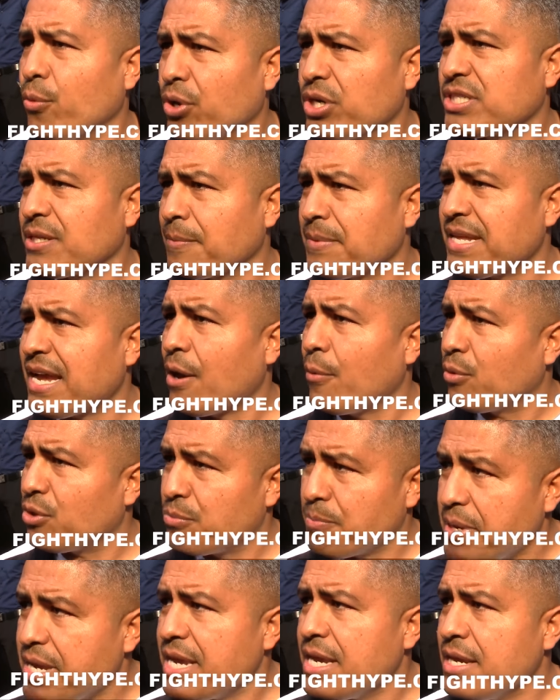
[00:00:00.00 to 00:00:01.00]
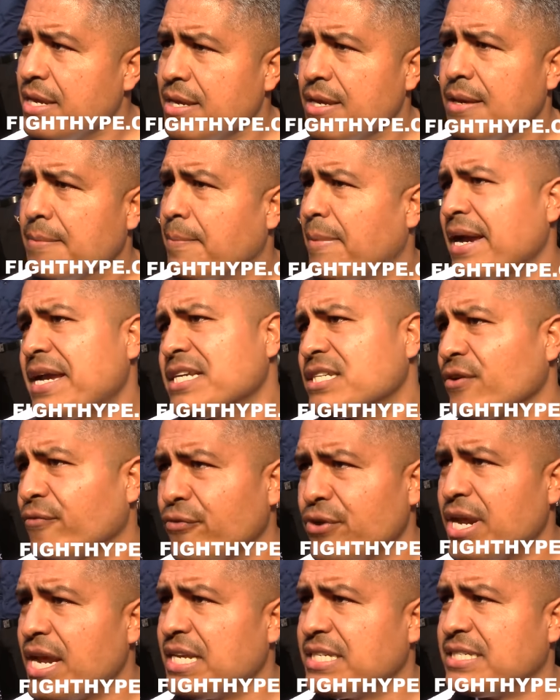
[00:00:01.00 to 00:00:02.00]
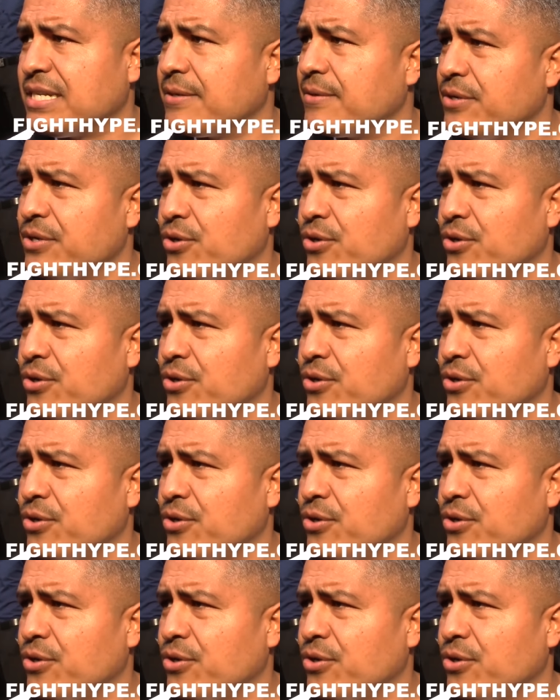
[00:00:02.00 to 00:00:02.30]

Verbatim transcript: work something out with me, Mikey's a free agent.